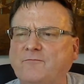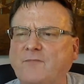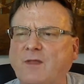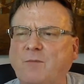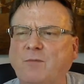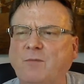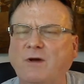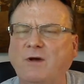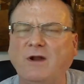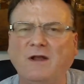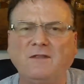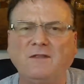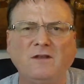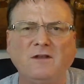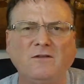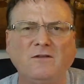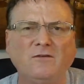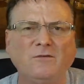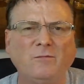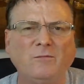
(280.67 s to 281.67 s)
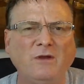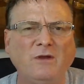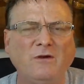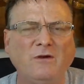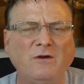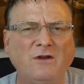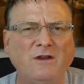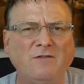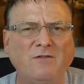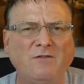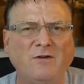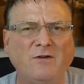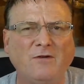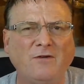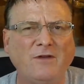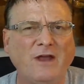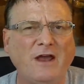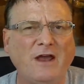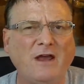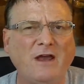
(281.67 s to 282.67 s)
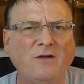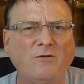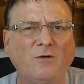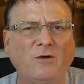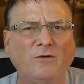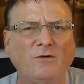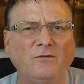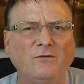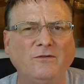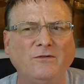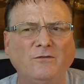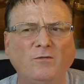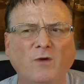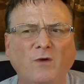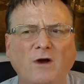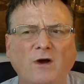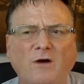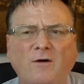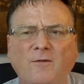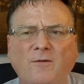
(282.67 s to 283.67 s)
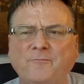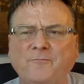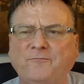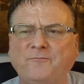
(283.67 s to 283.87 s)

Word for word: But I think this would be good even on egg rolls as well,